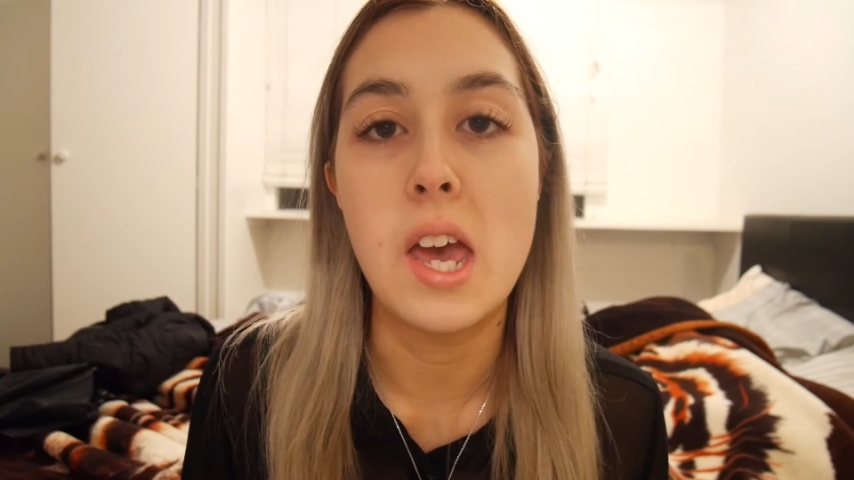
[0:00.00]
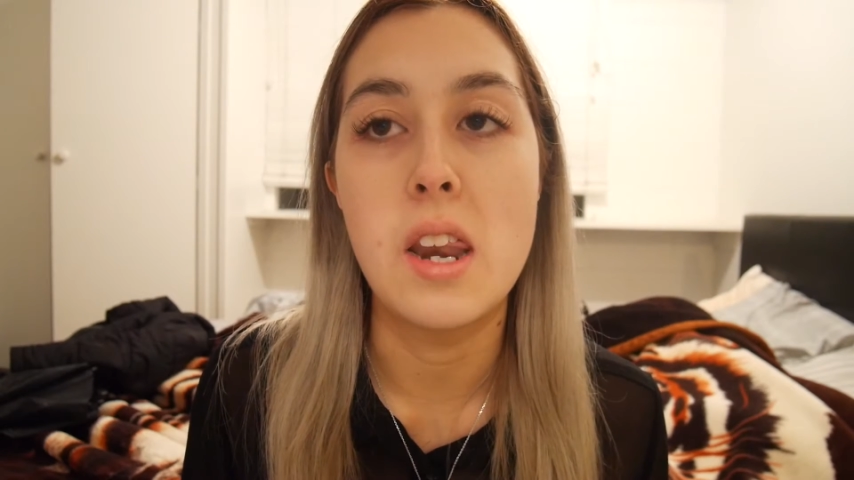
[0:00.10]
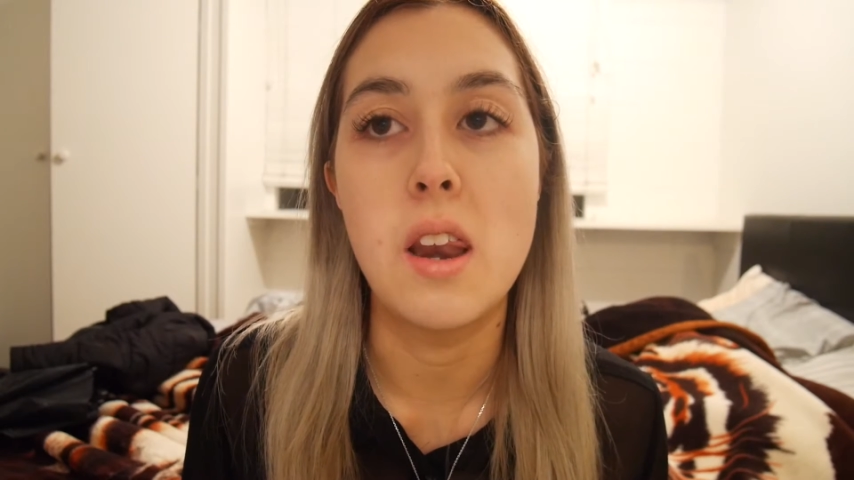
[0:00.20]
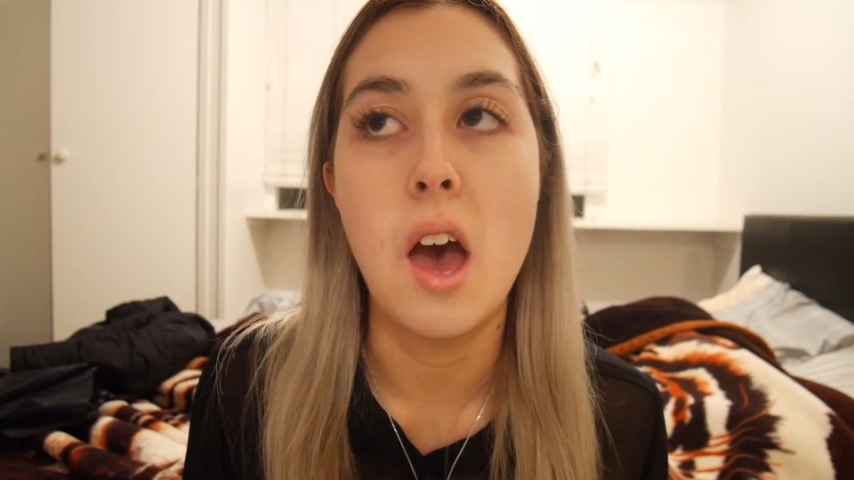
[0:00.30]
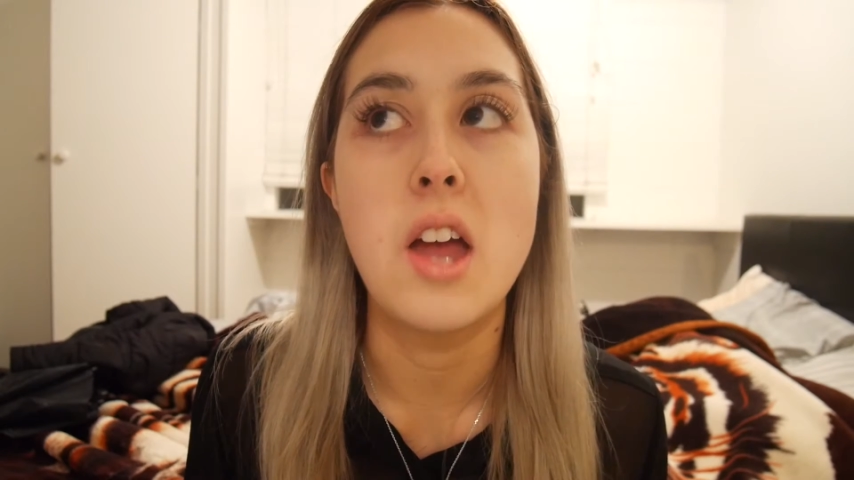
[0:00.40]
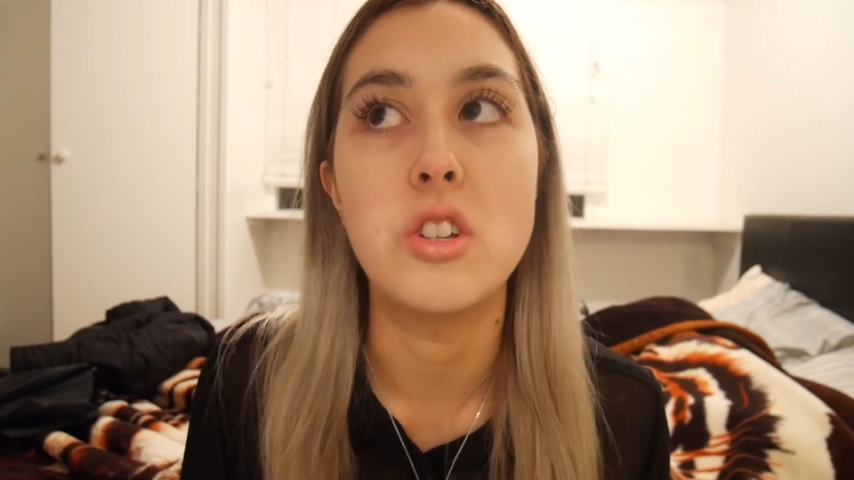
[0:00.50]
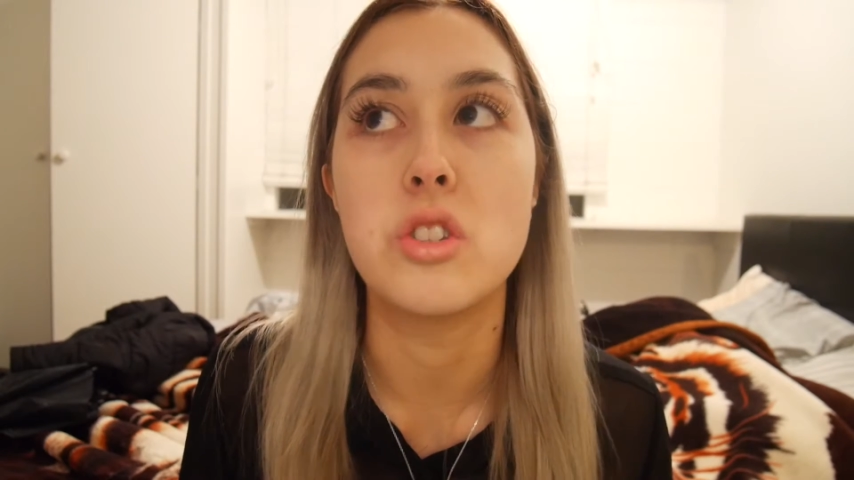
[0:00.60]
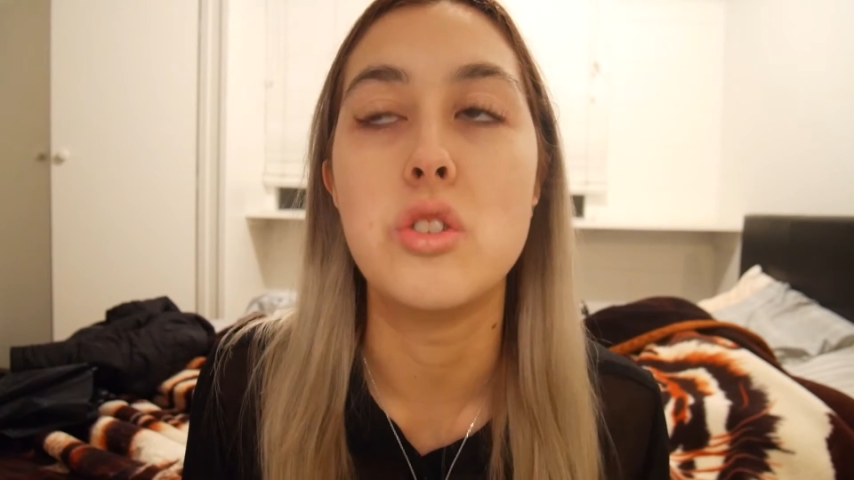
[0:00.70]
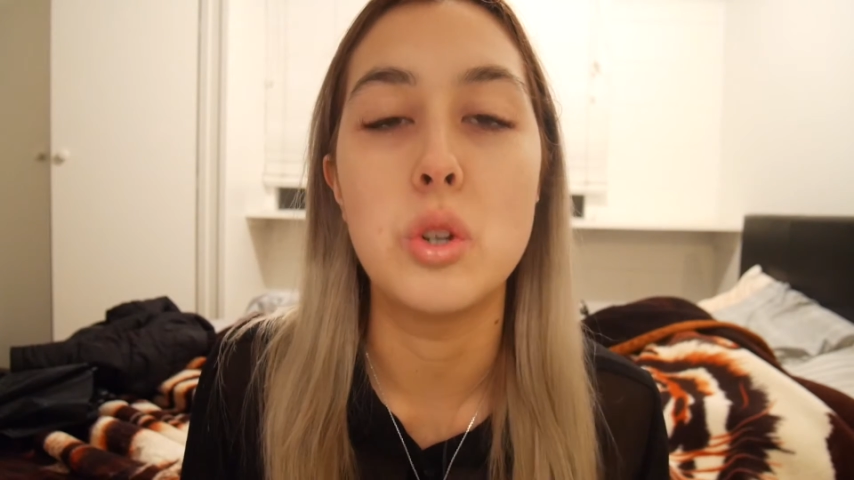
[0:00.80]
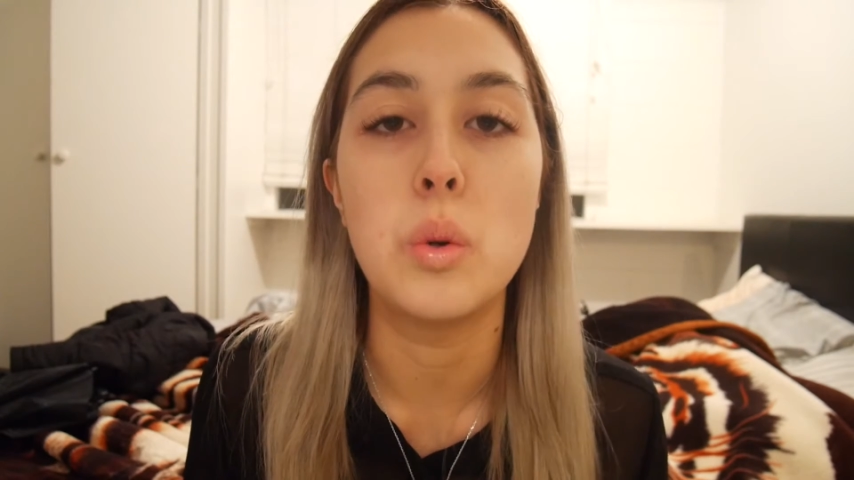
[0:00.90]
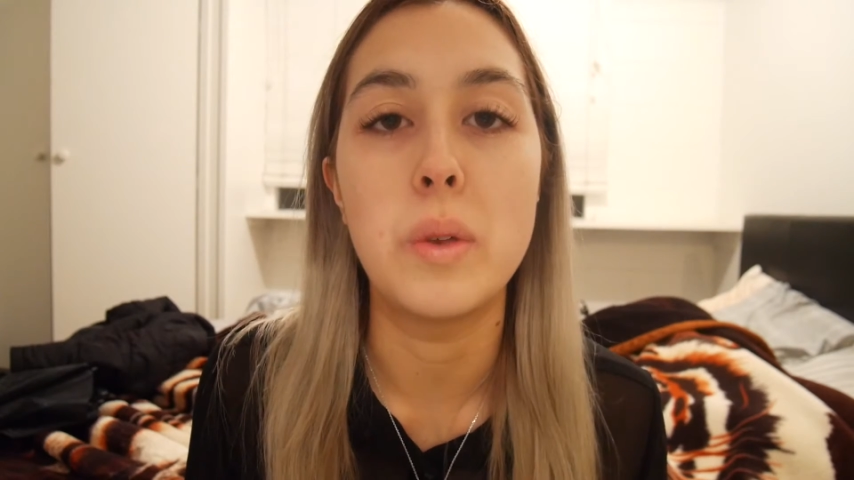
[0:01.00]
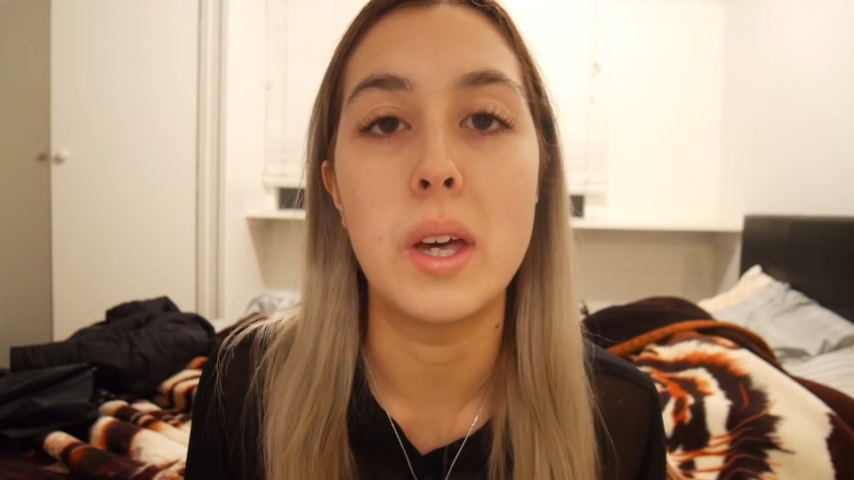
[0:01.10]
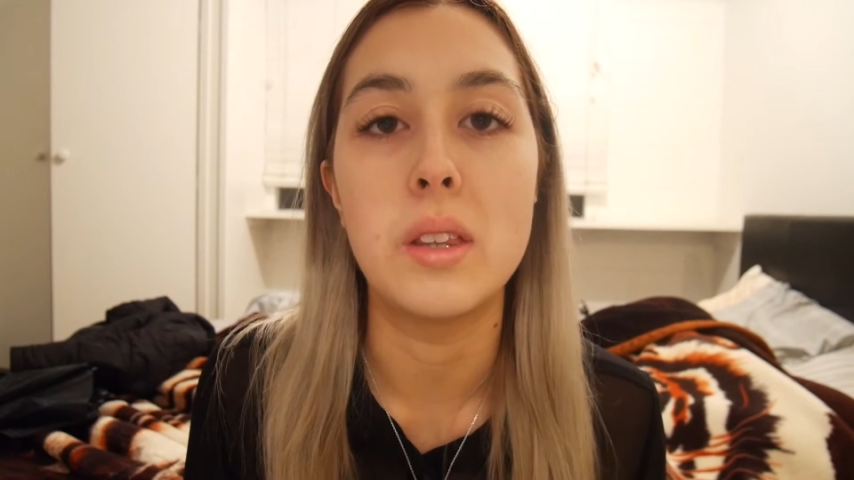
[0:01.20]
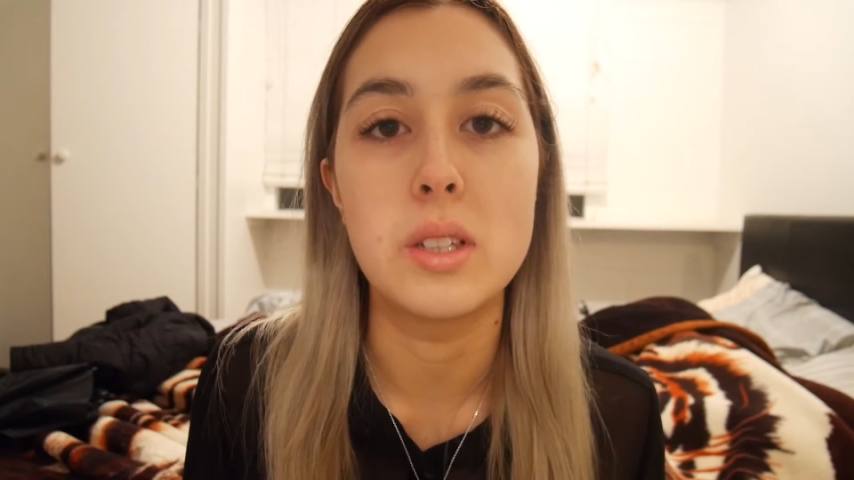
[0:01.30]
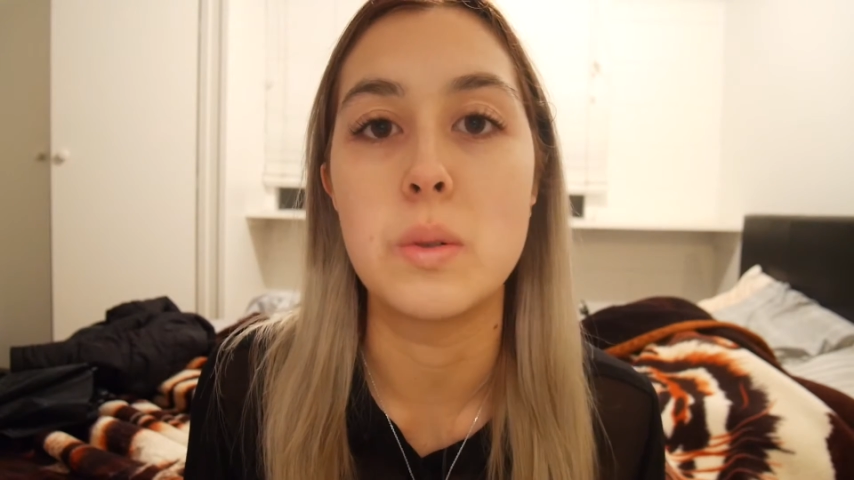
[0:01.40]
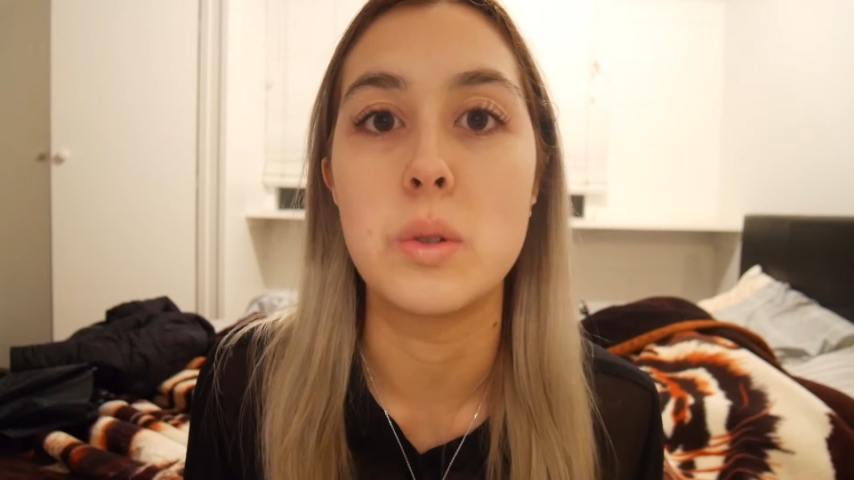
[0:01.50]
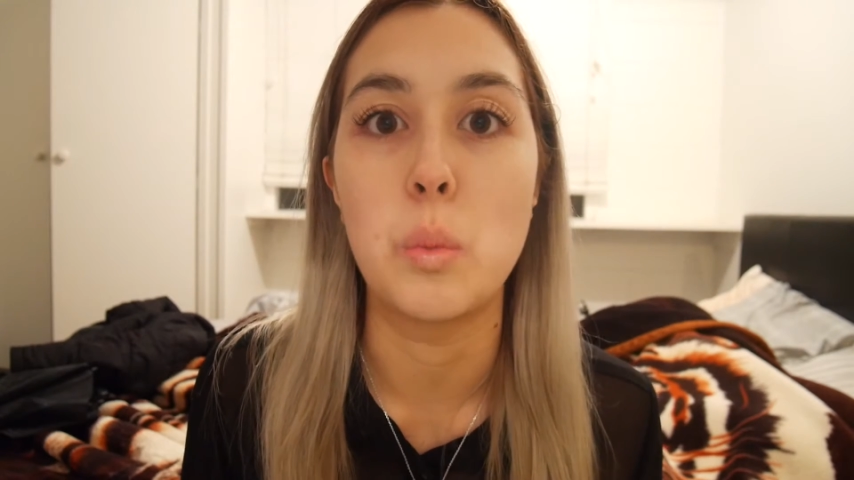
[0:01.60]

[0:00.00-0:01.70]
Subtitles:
and I just knew that this wasn't